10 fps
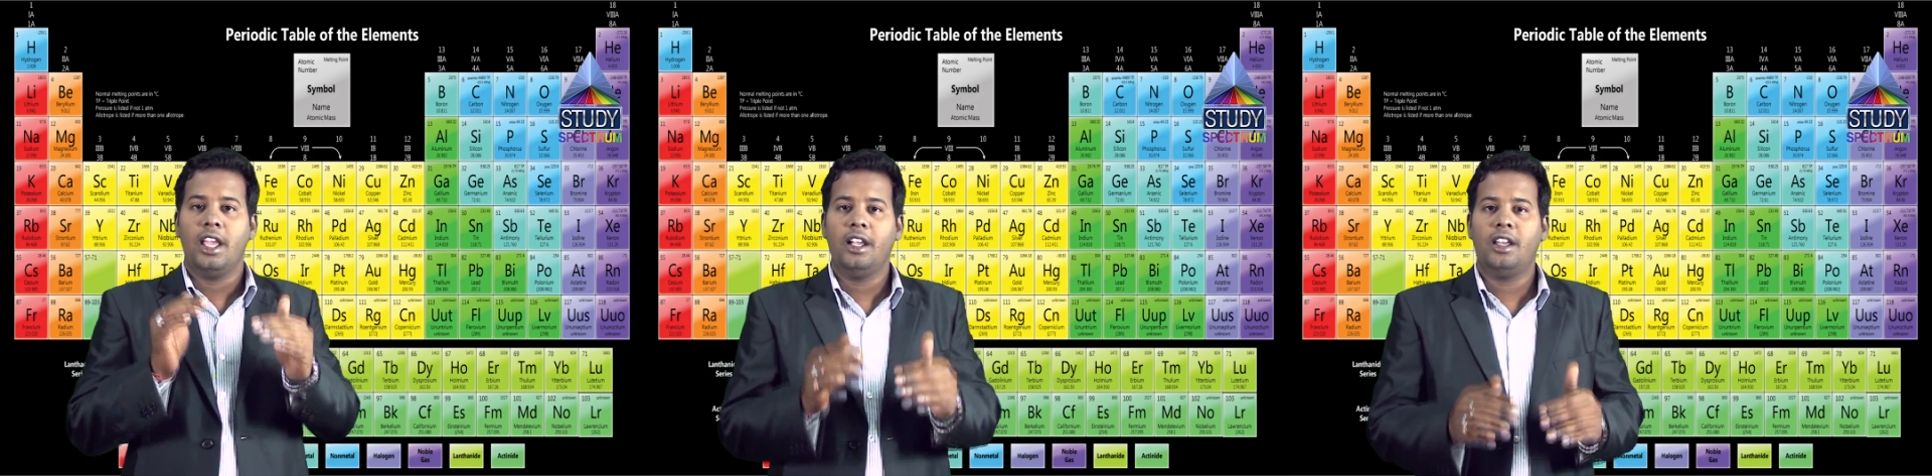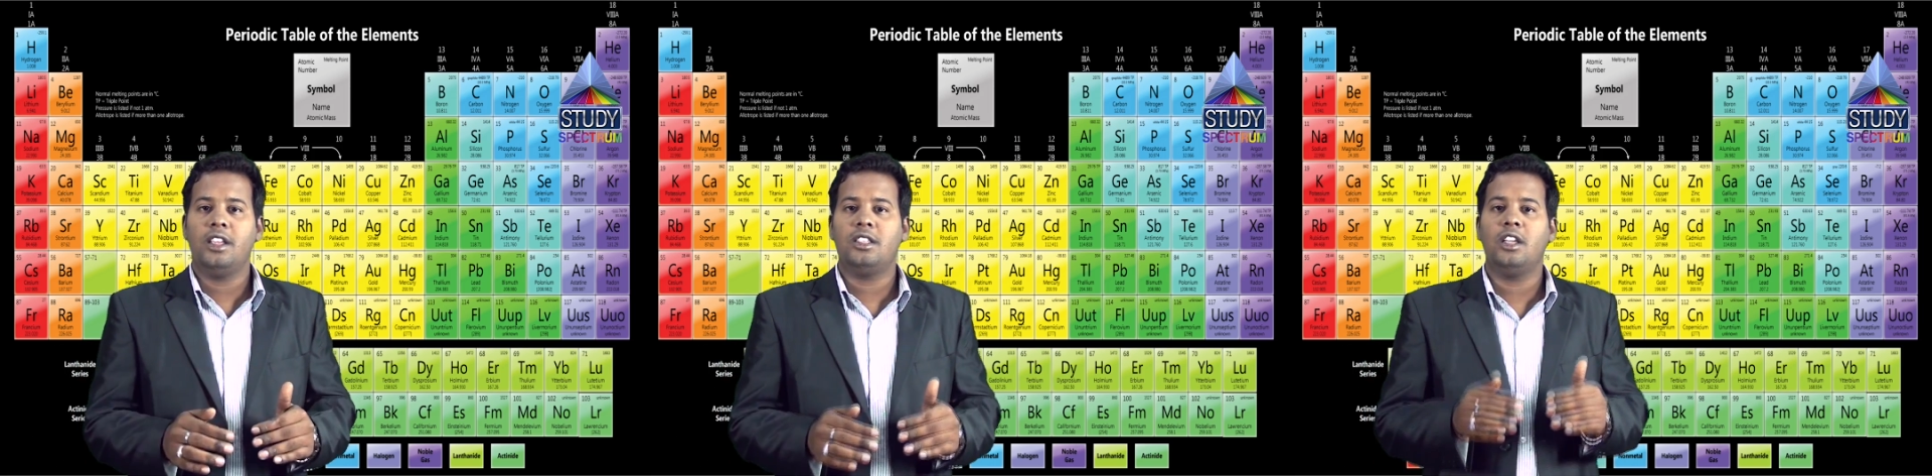
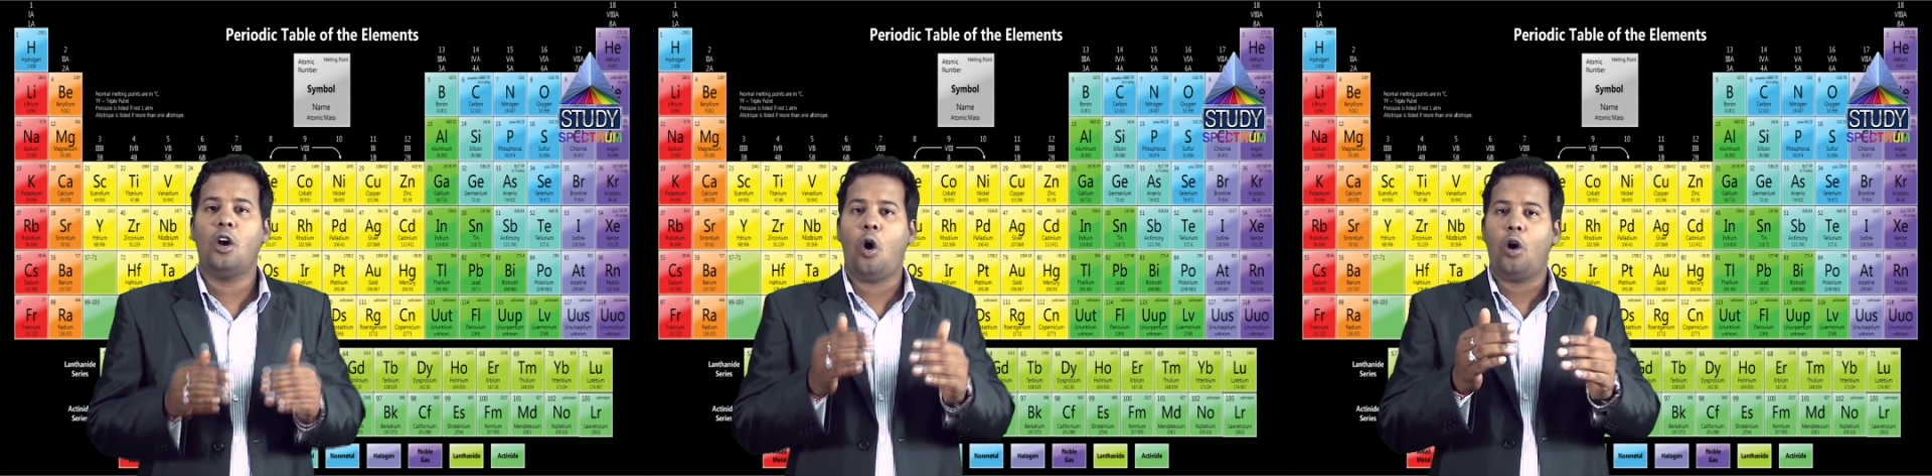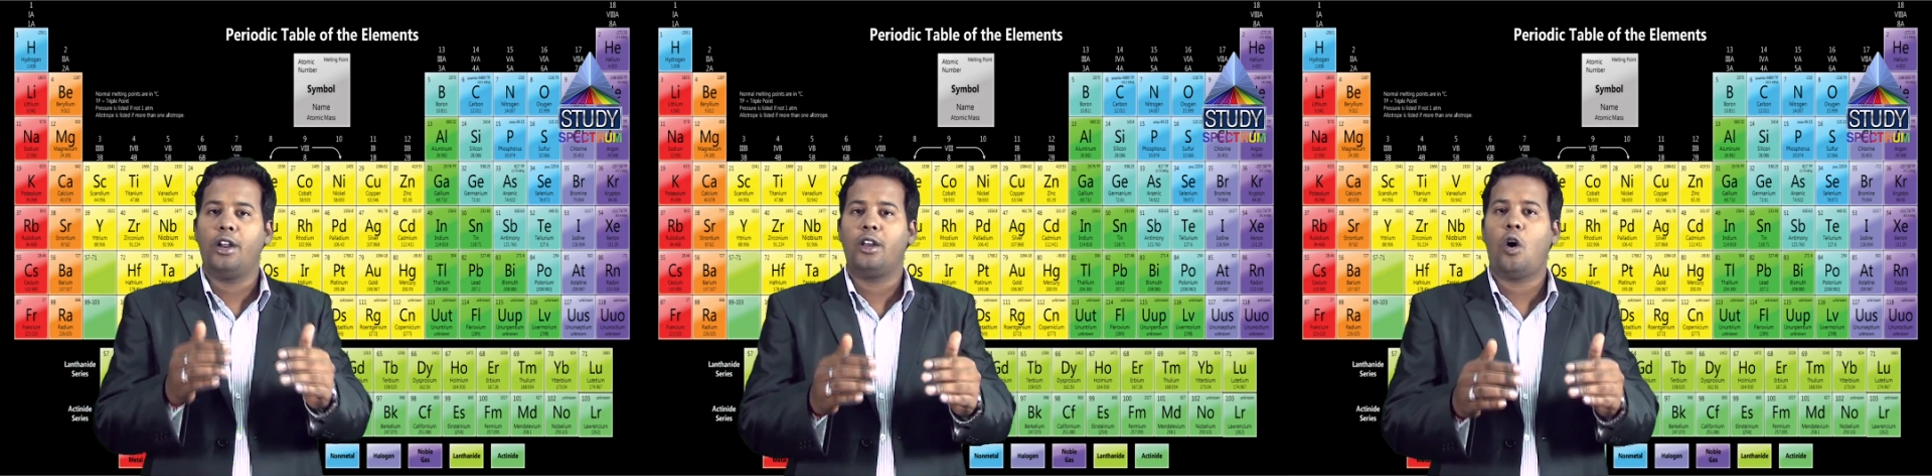increasing
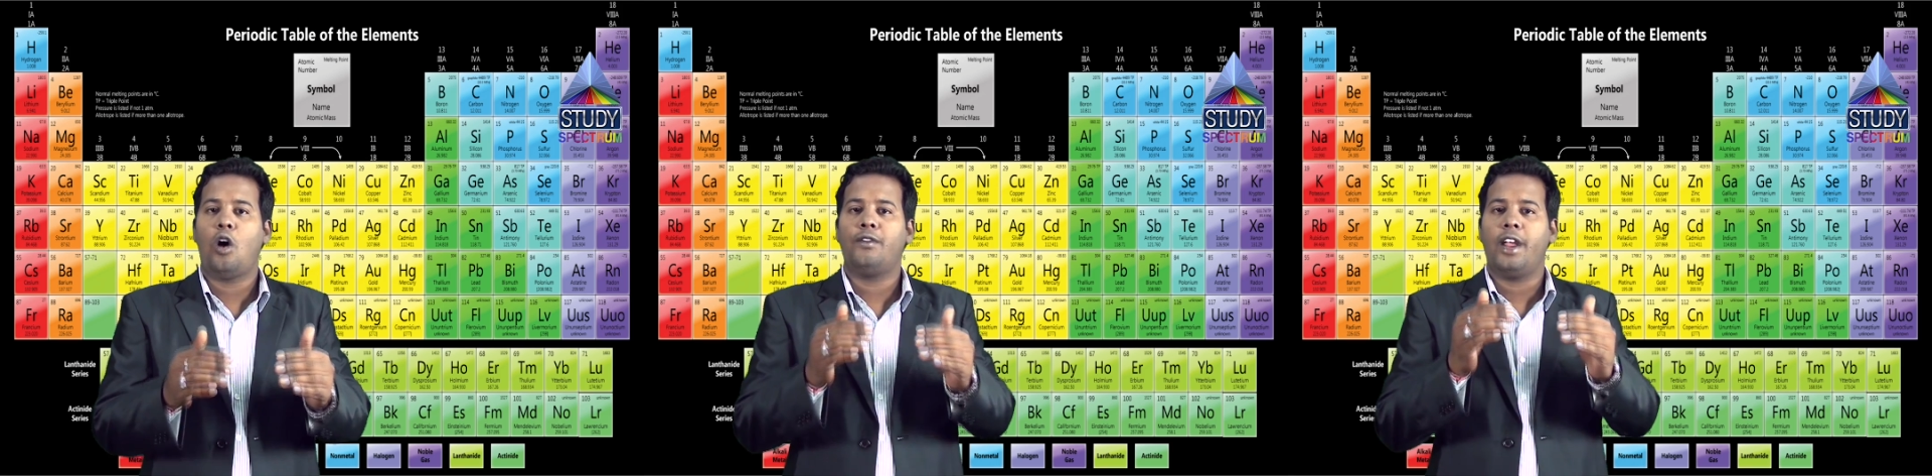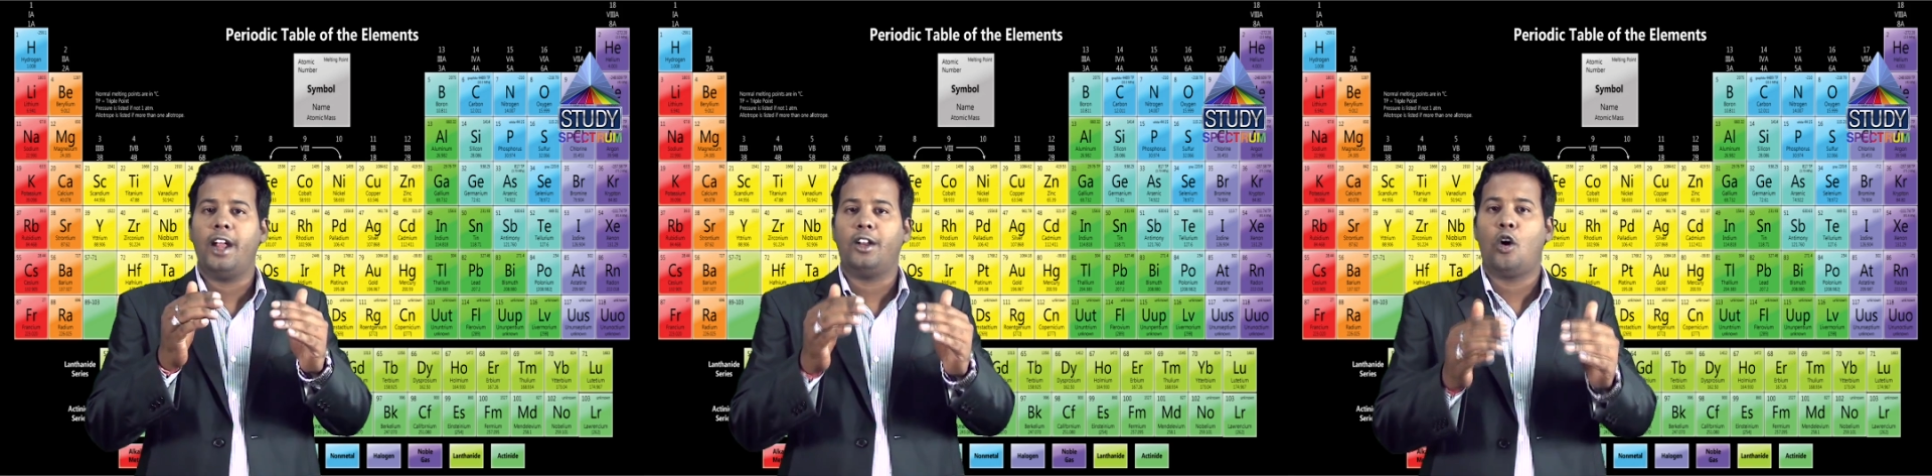order of
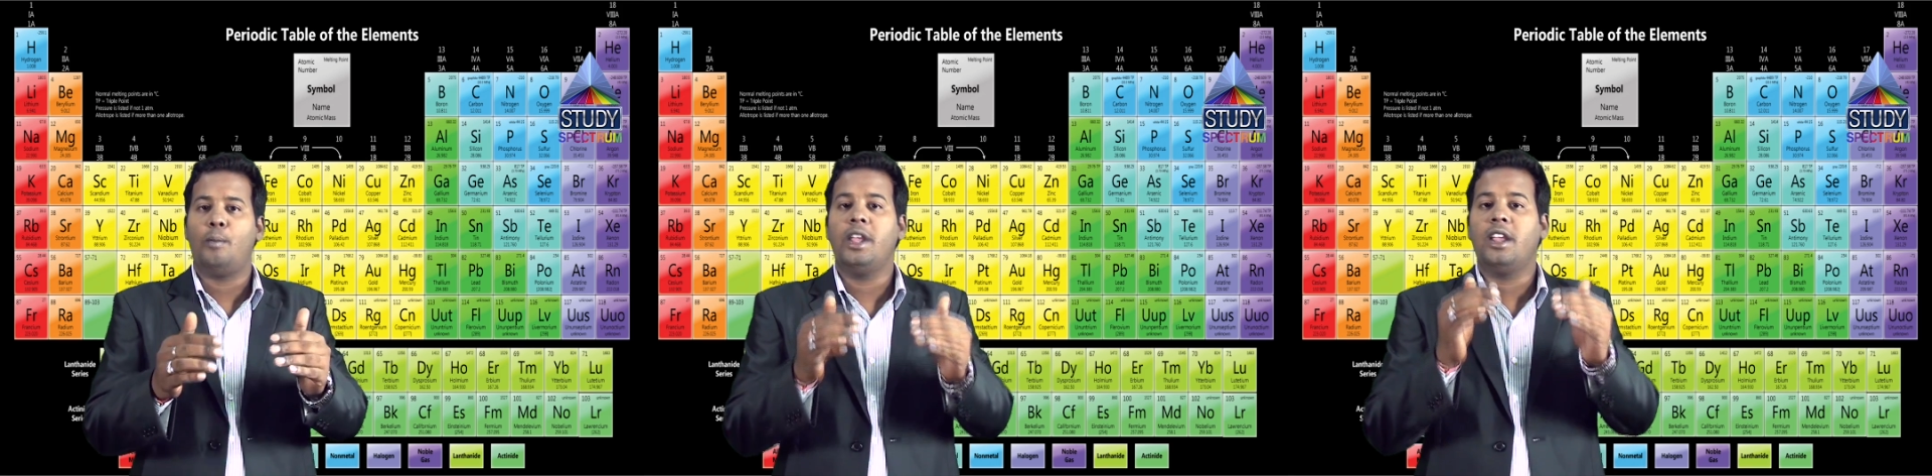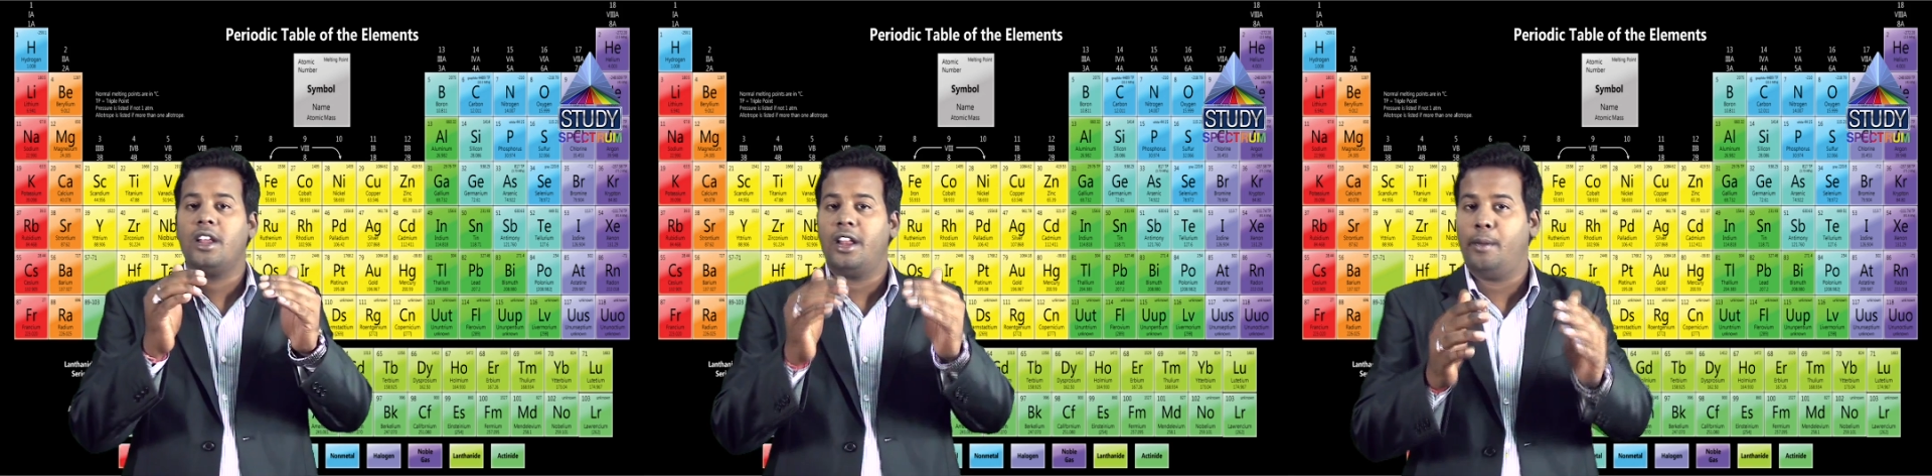
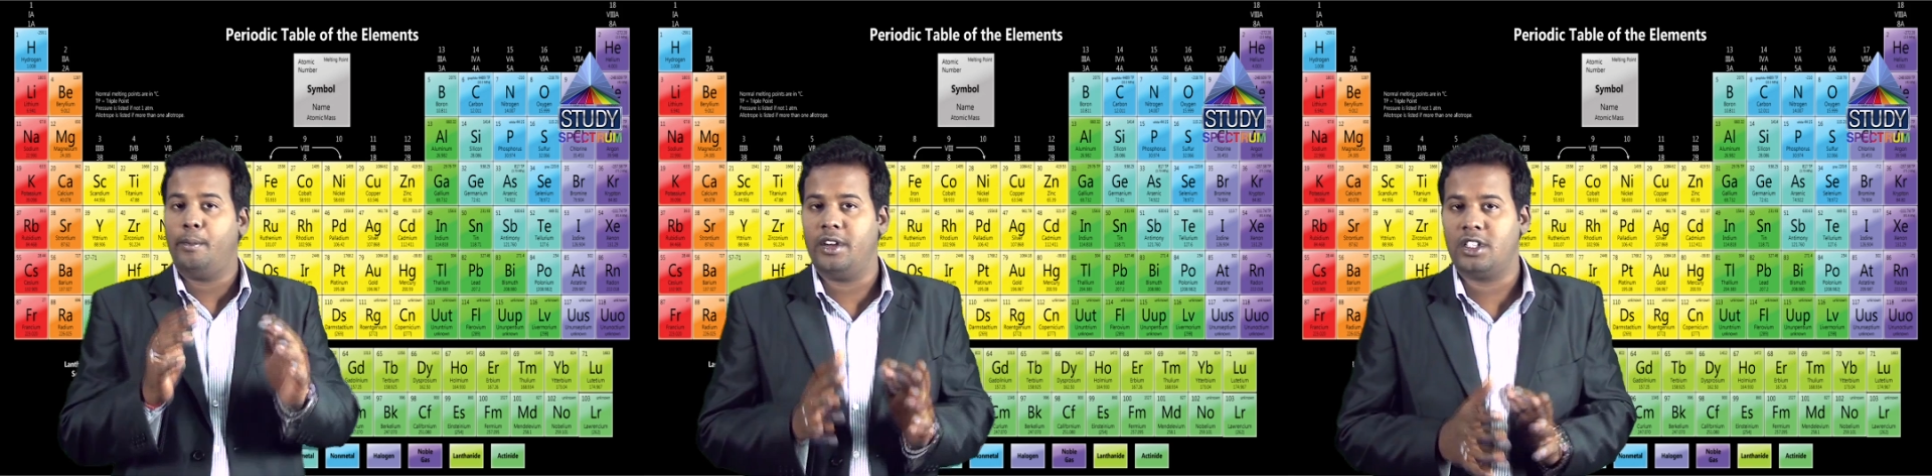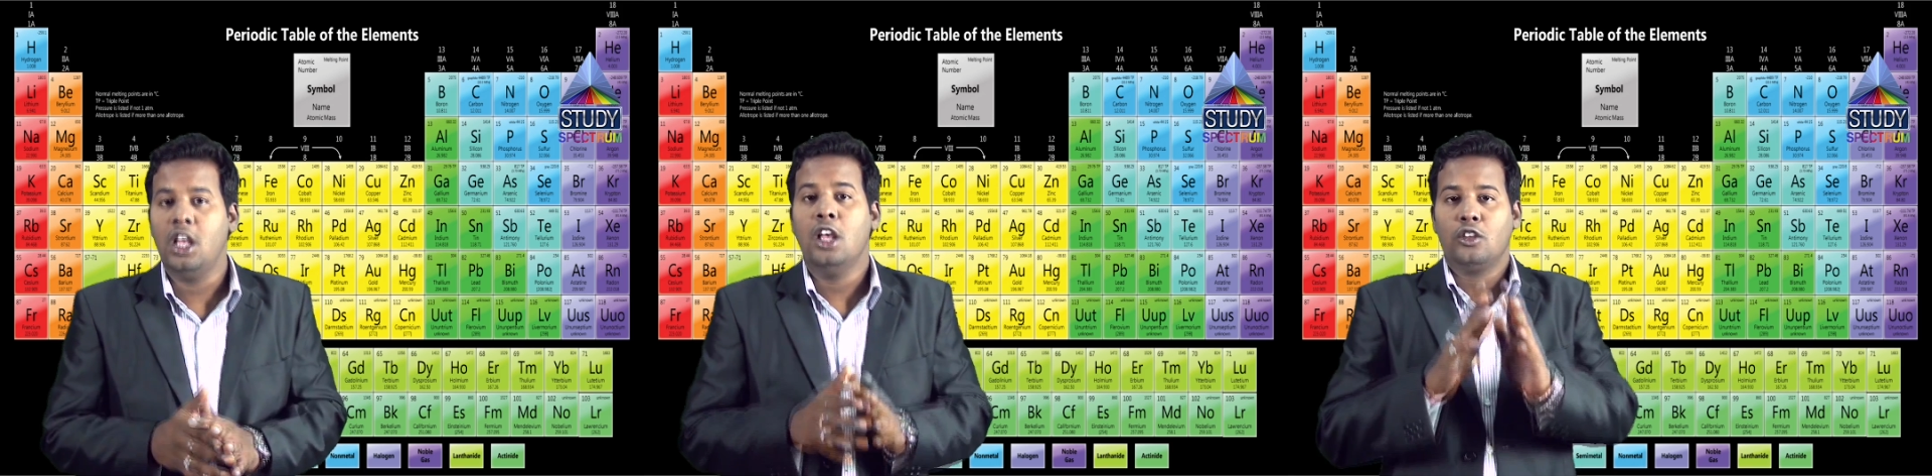atomic numbers.